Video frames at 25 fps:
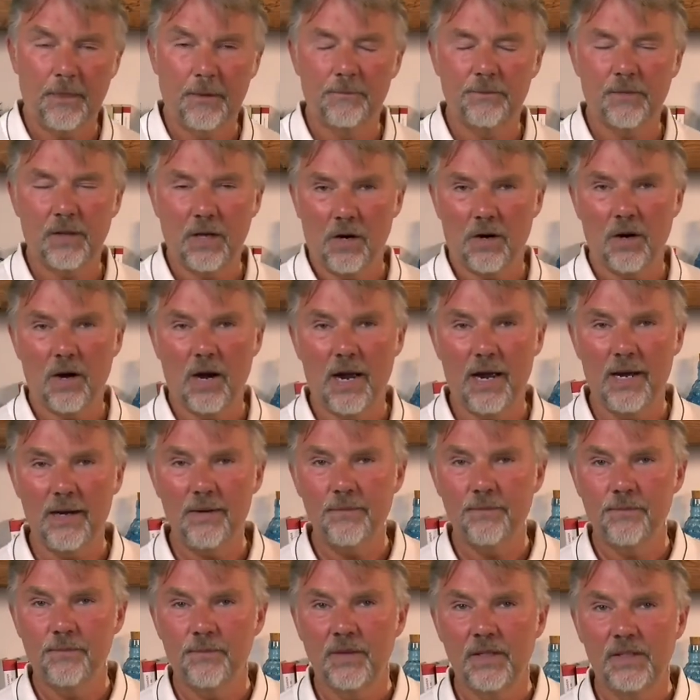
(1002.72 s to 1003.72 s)
All
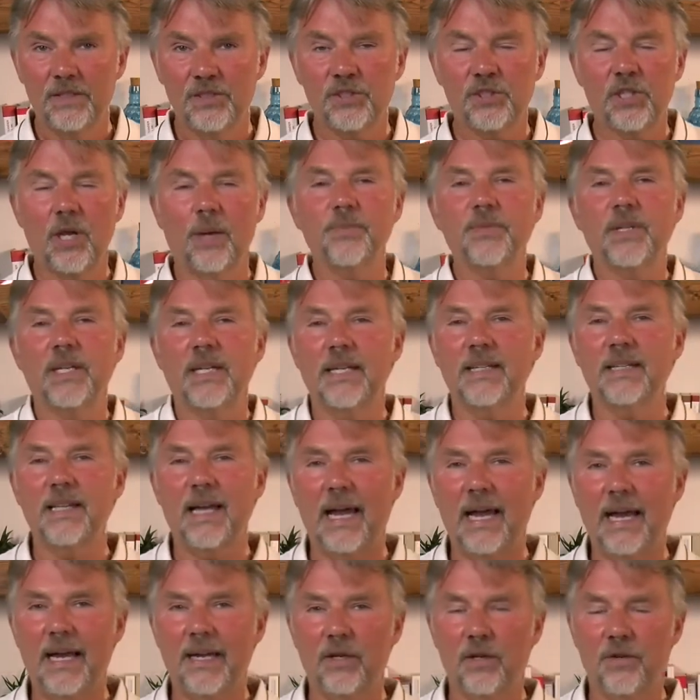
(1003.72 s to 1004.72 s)
right? Something in the
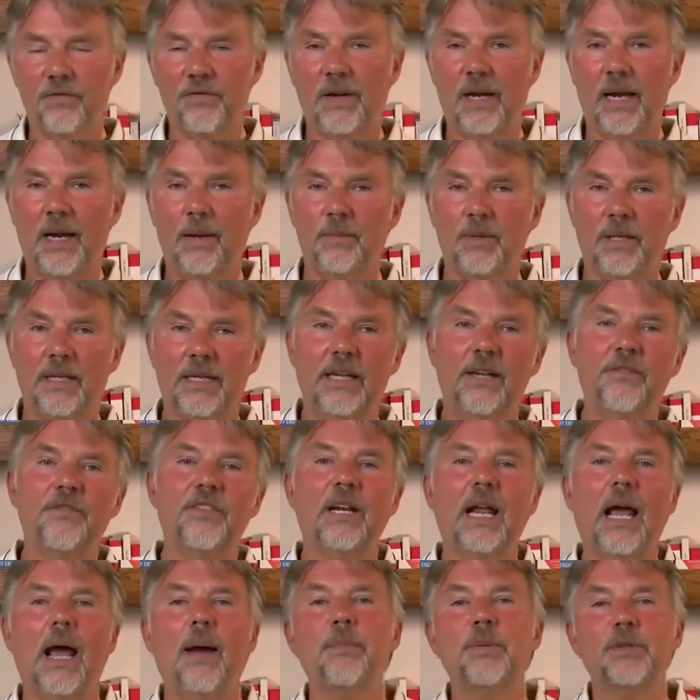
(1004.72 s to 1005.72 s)
anger family. If it
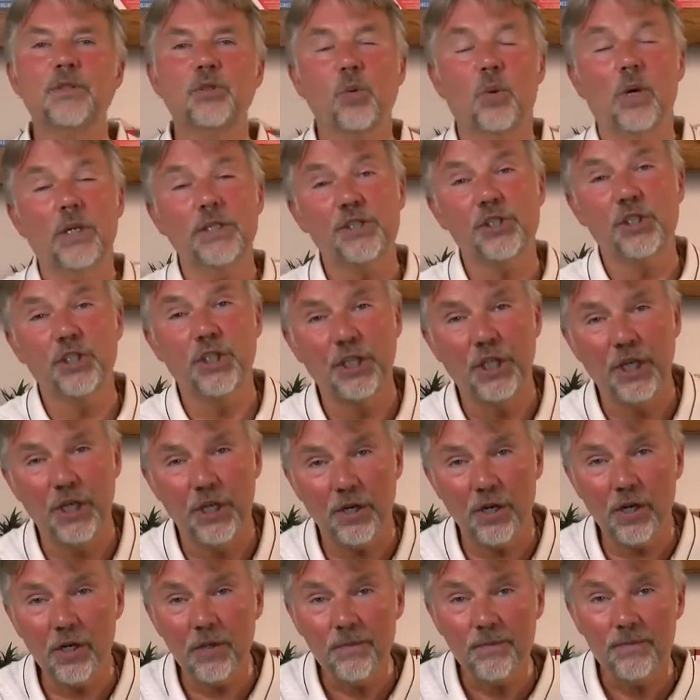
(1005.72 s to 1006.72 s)
happens once a
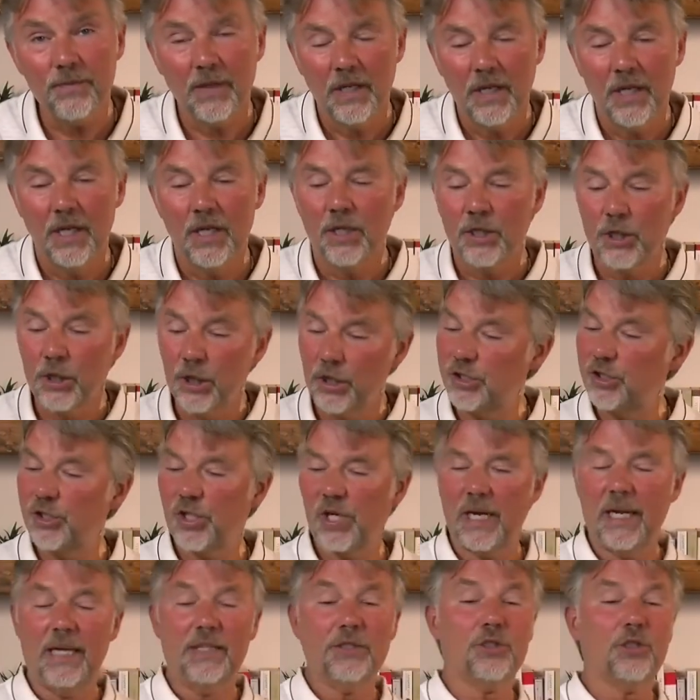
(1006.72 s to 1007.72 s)
year, good
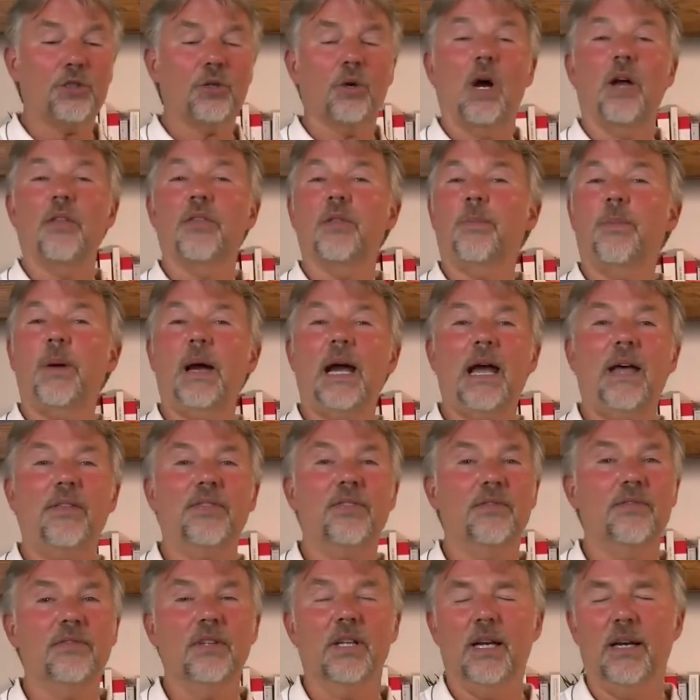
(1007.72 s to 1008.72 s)
chance you're on the path
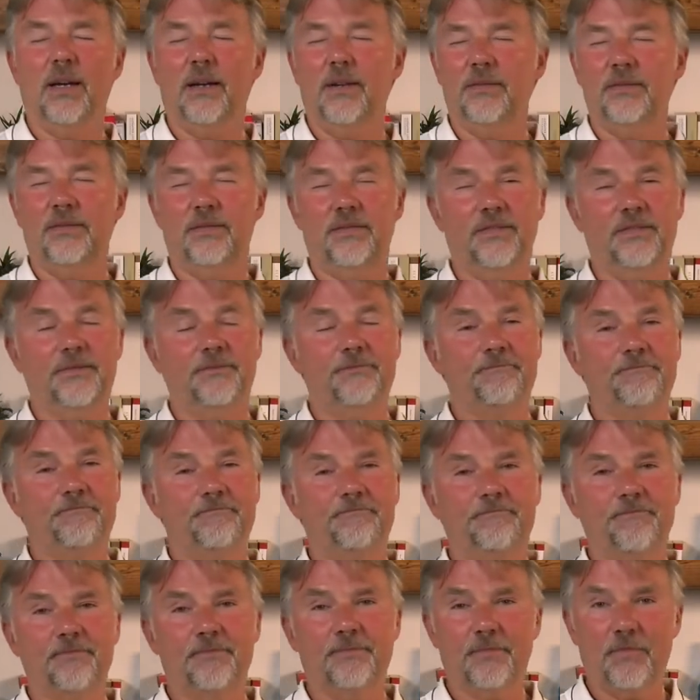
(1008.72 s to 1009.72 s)
of love.
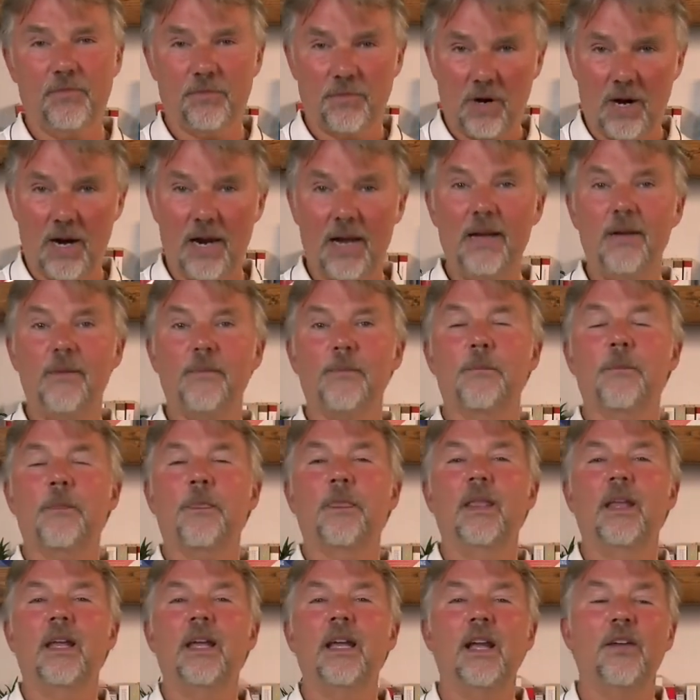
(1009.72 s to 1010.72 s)
Right?
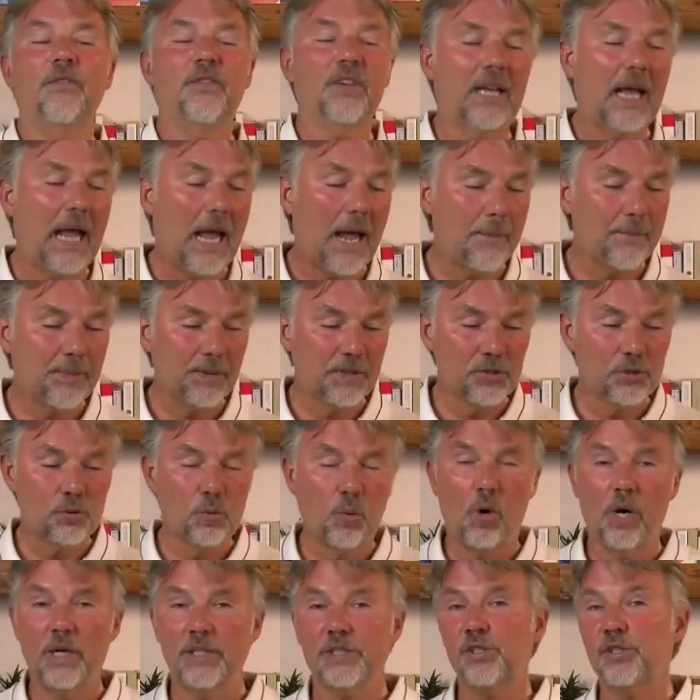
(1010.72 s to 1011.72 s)
If it happens
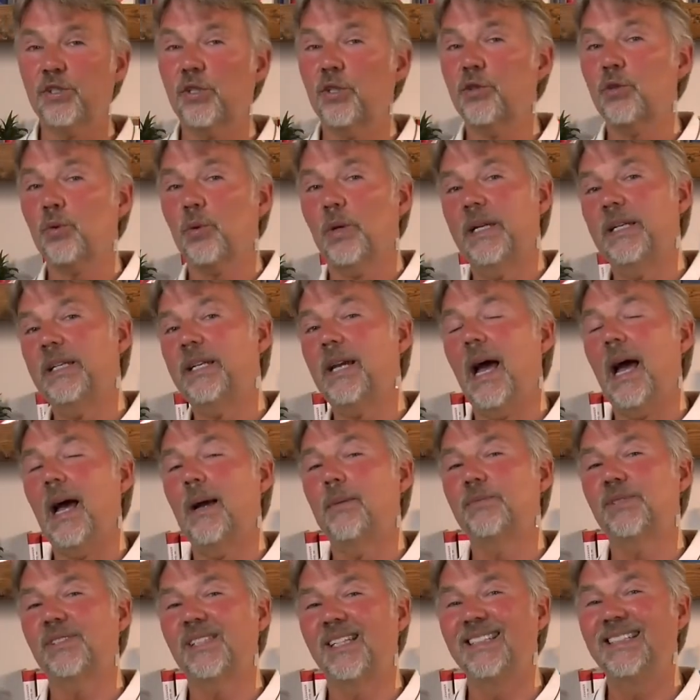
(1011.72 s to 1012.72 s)
once to 3
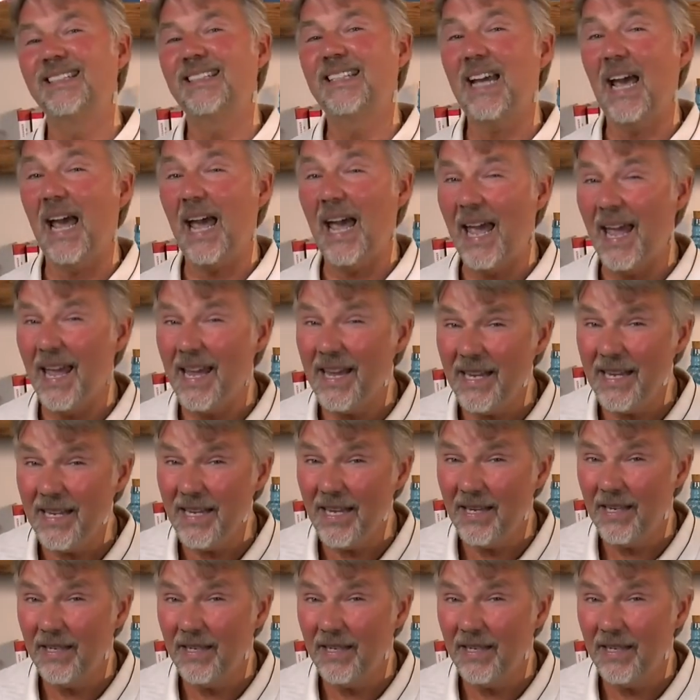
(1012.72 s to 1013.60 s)
times a day,